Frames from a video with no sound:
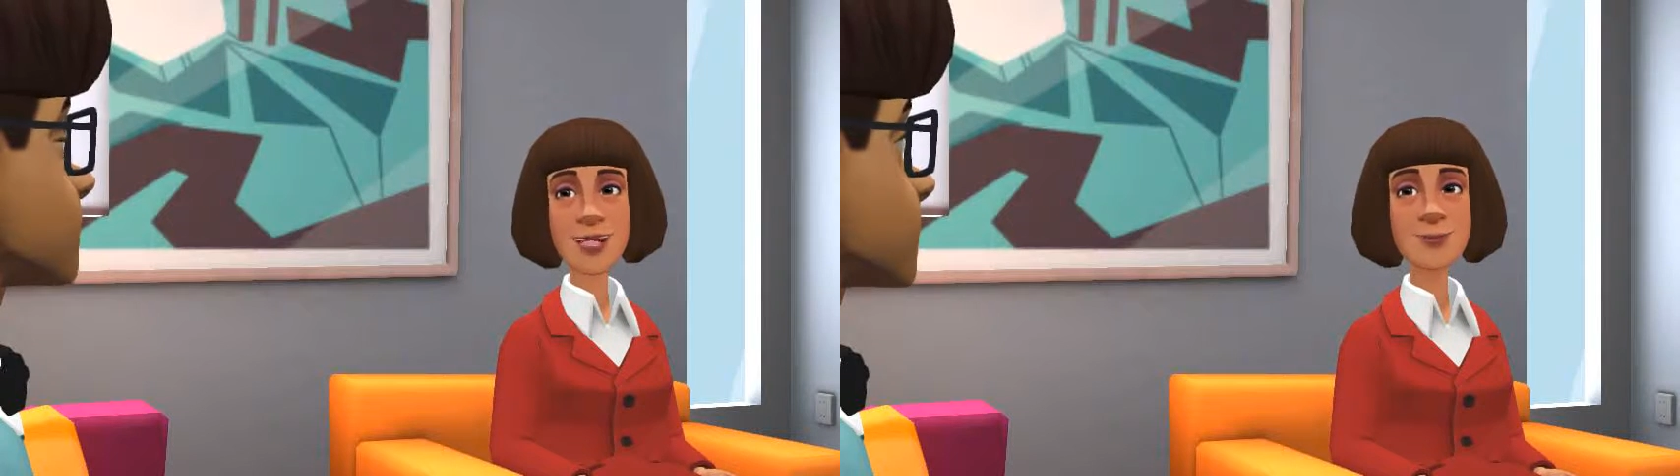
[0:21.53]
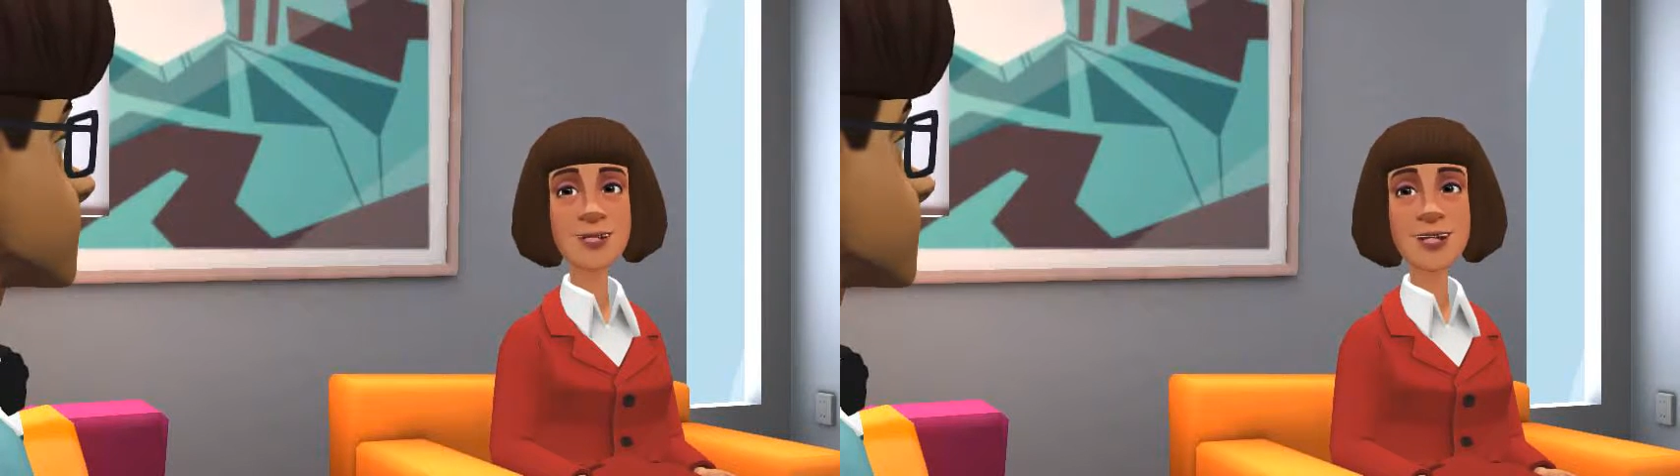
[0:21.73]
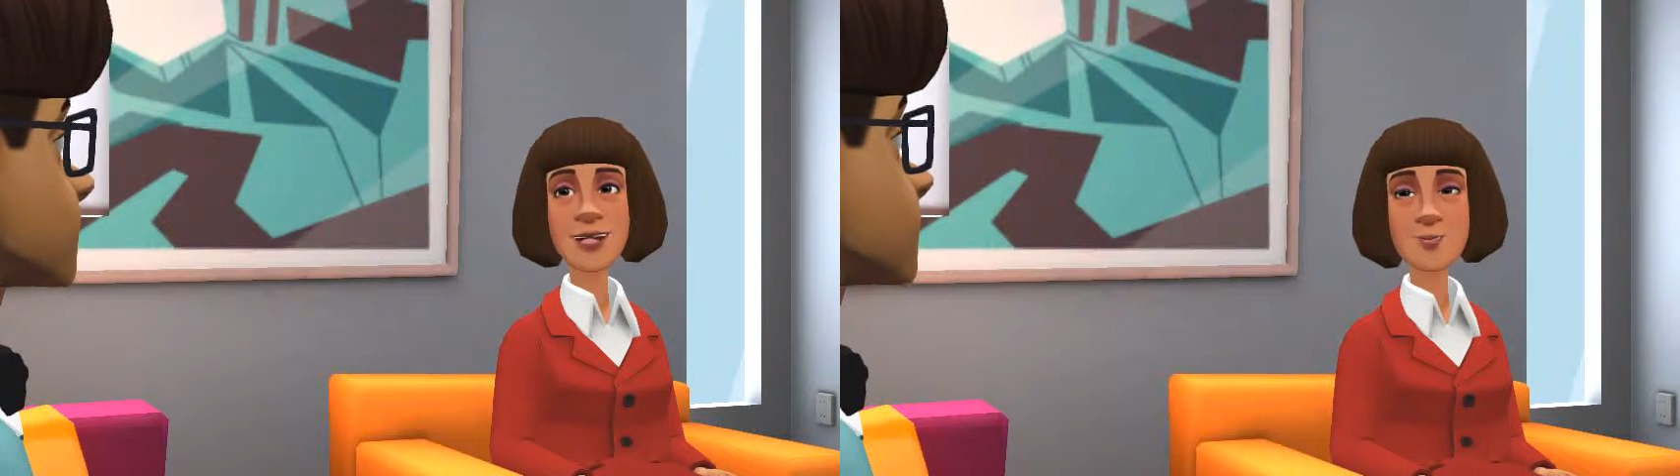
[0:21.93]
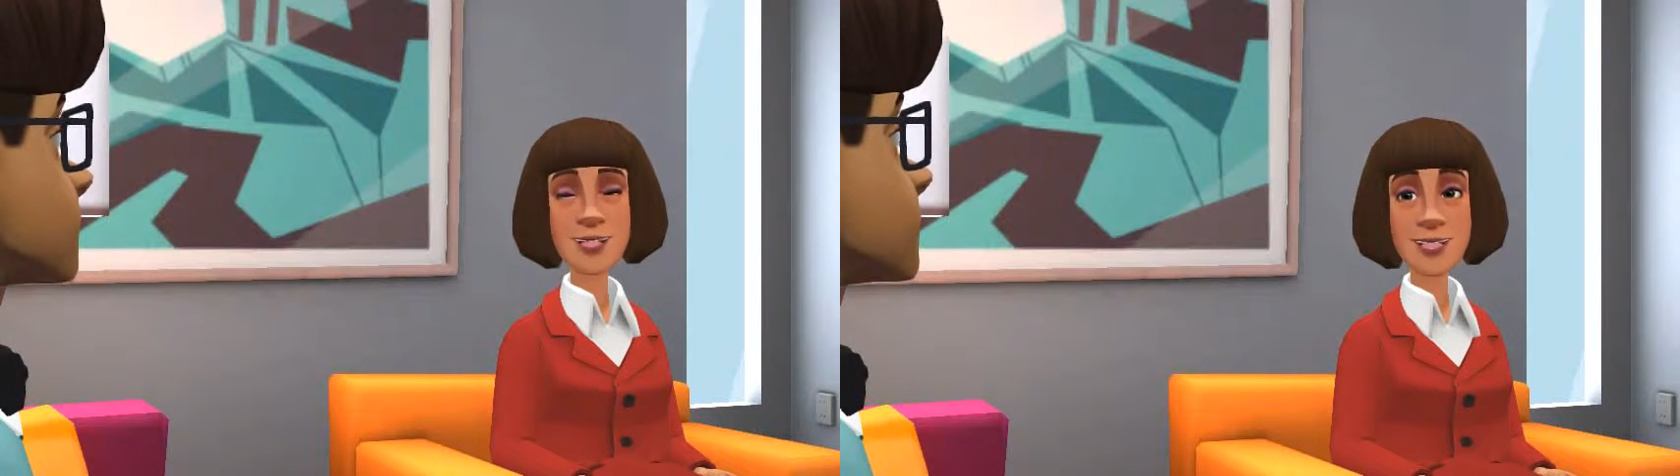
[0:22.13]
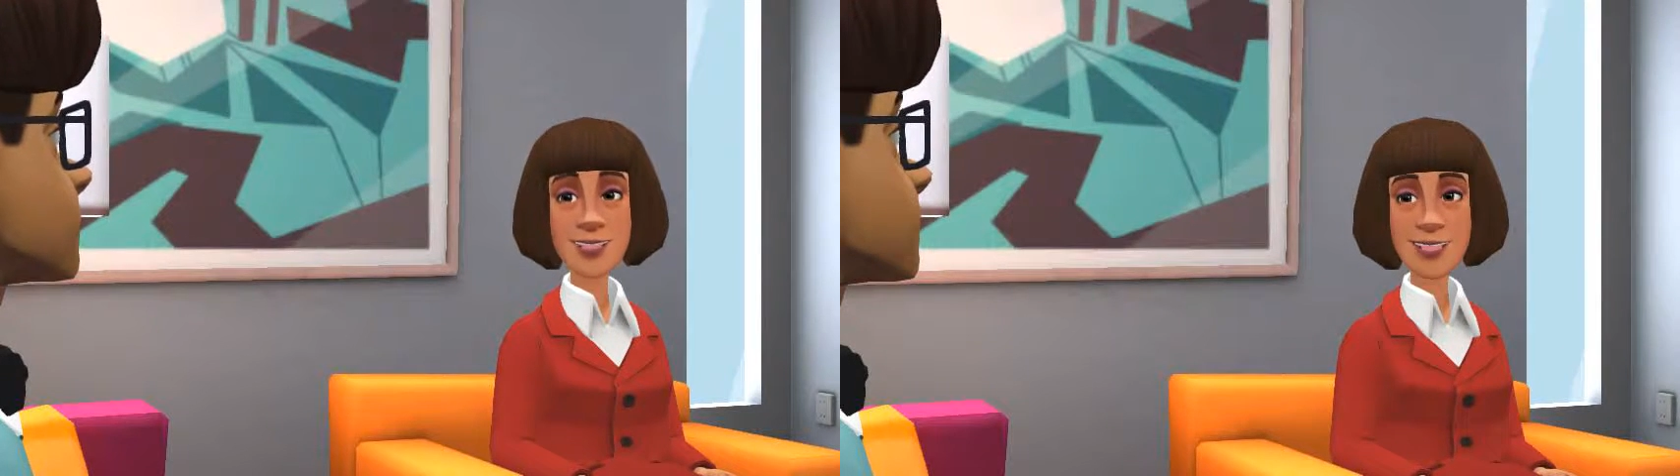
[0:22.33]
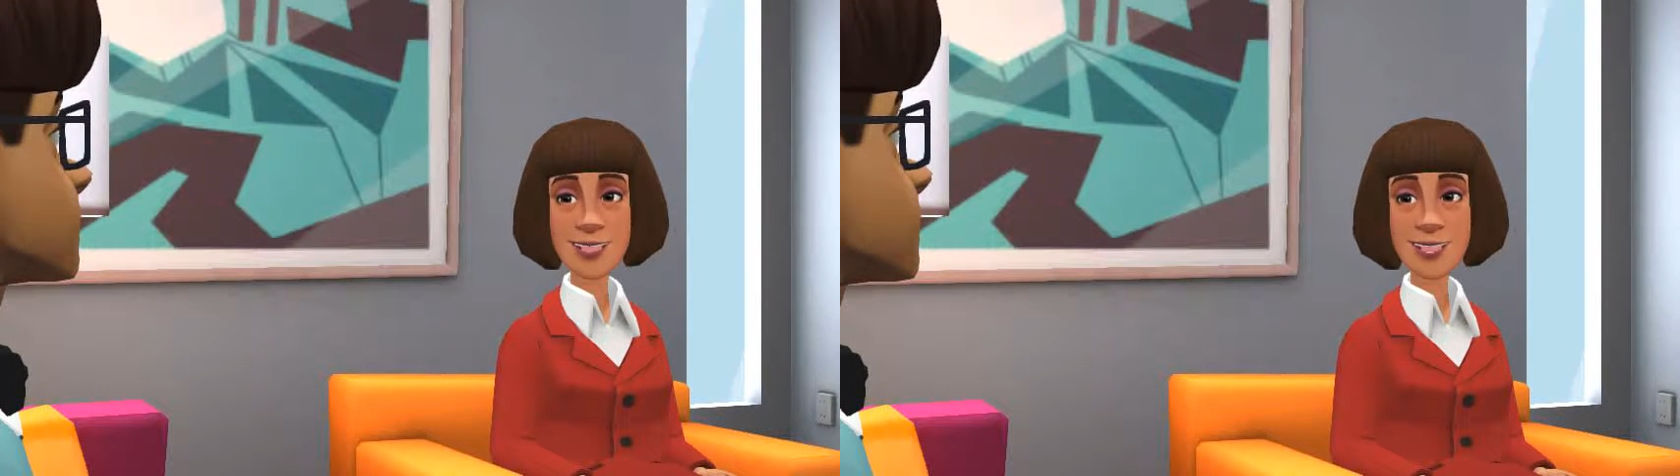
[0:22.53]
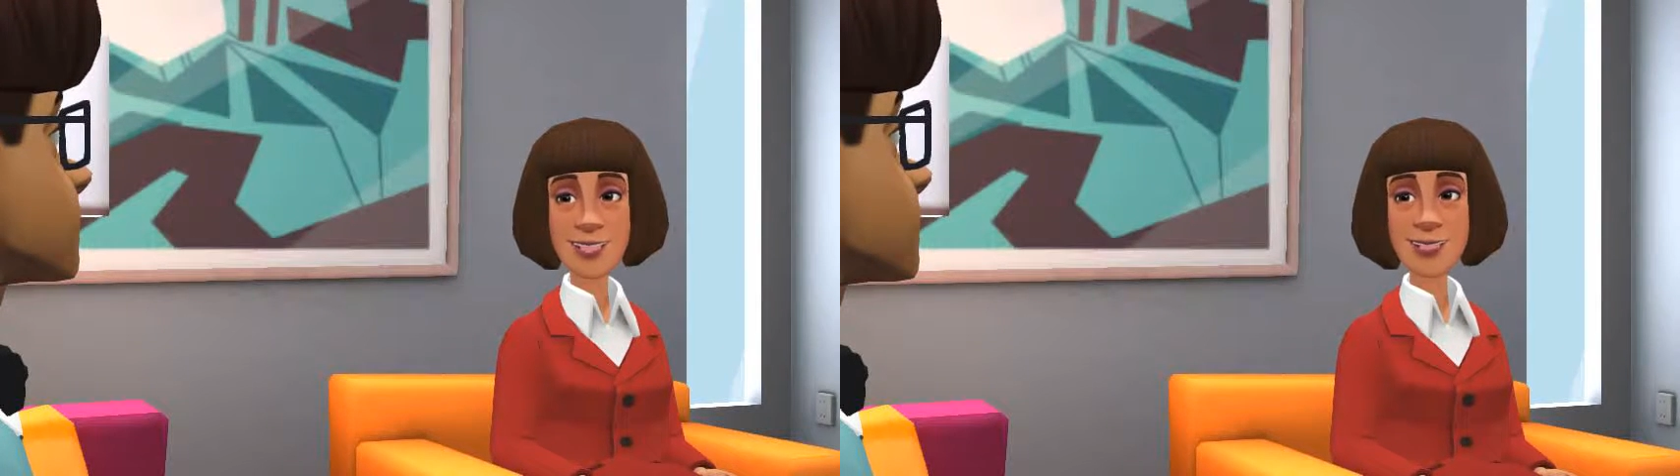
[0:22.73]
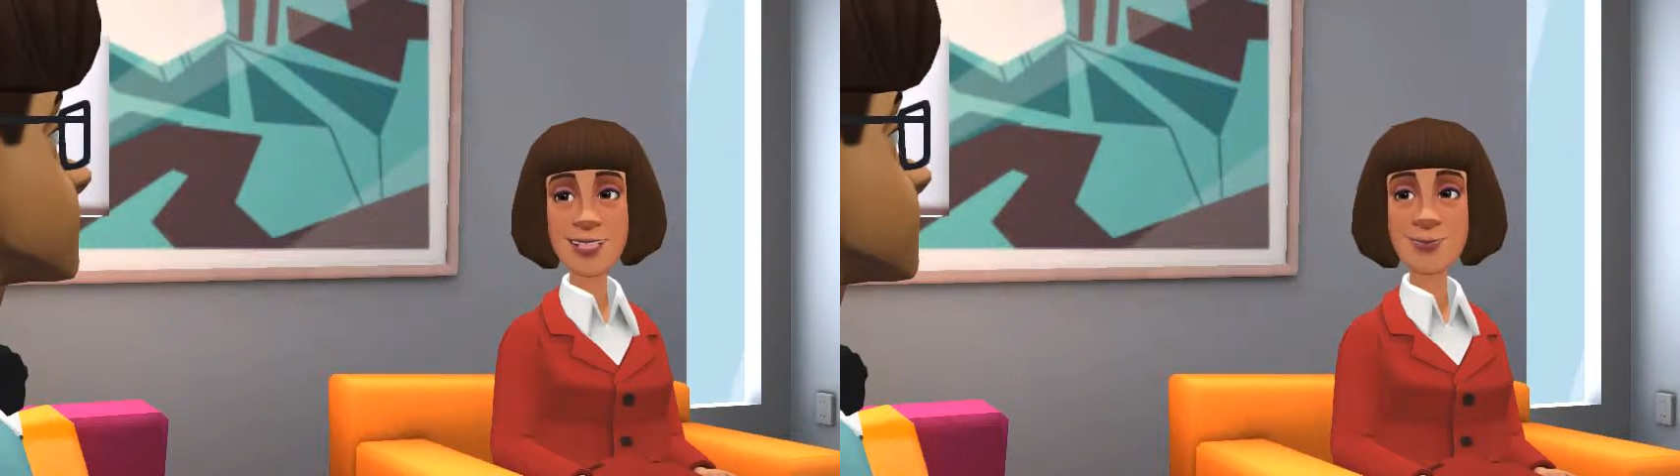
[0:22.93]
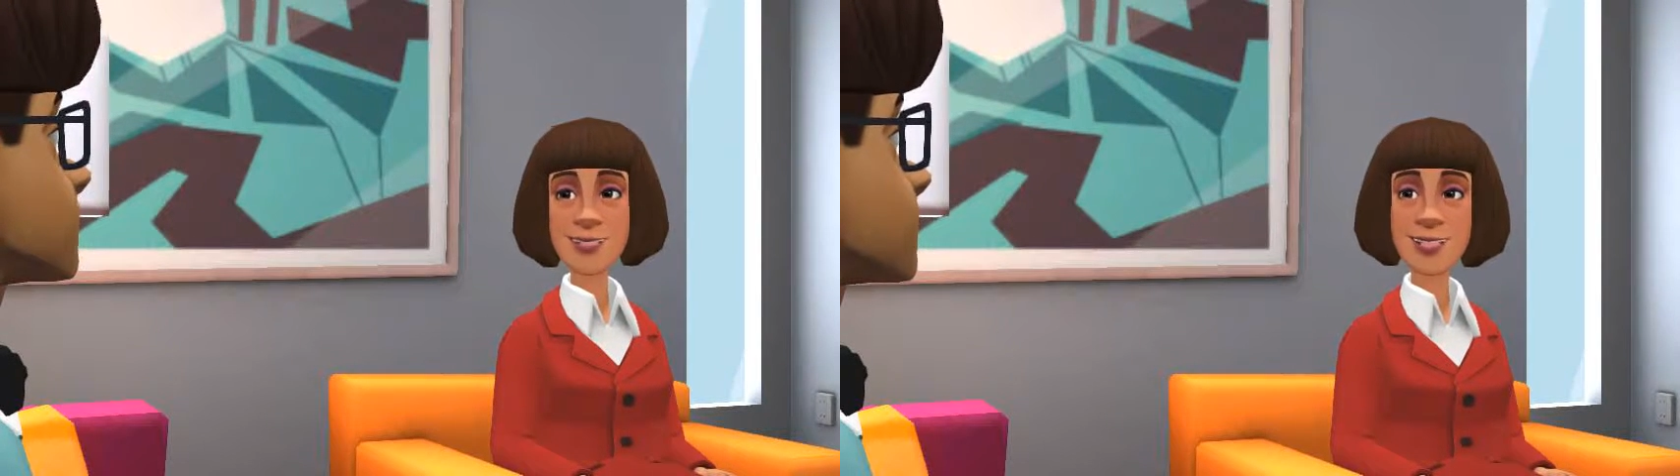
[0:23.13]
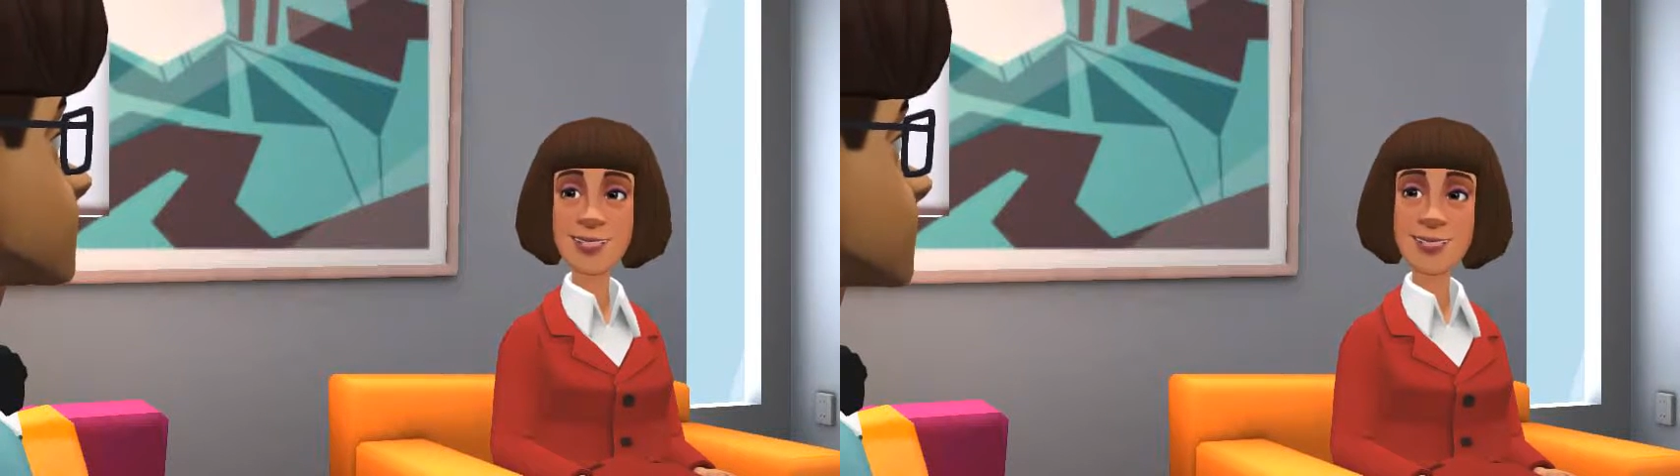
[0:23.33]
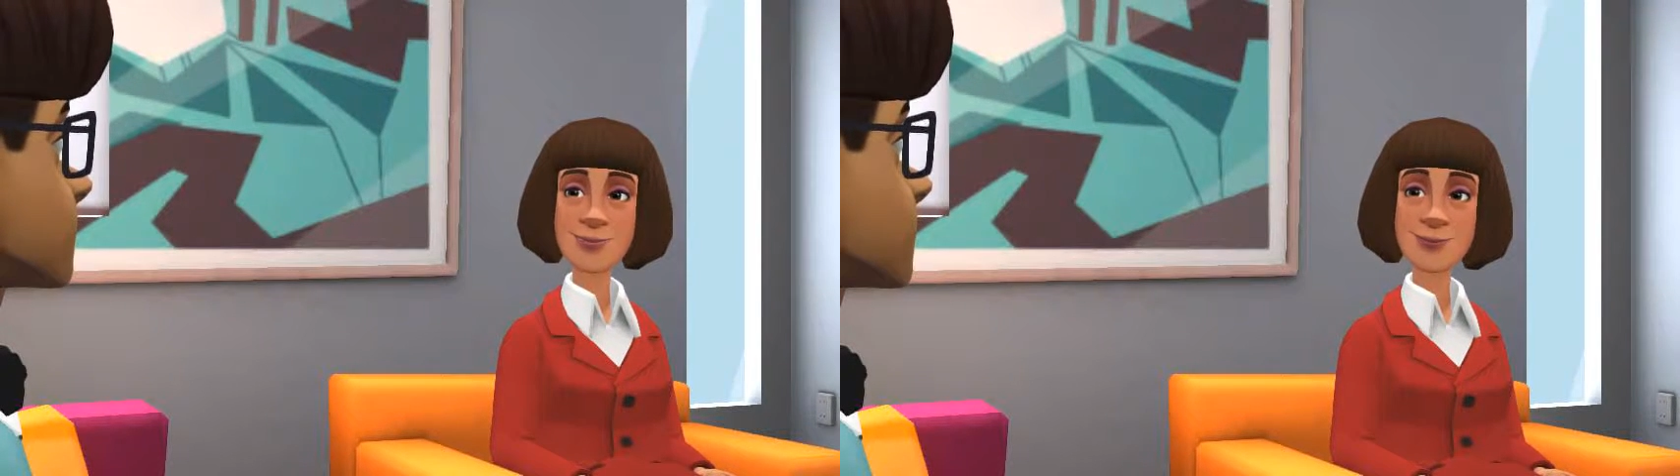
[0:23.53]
management affect lesson planning?